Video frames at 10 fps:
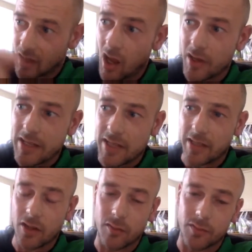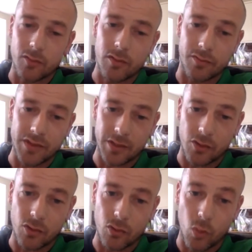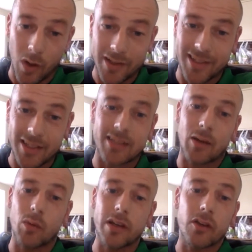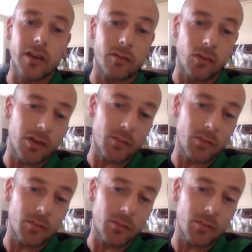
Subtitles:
Are they ticking off all the physical qualities that we're looking for?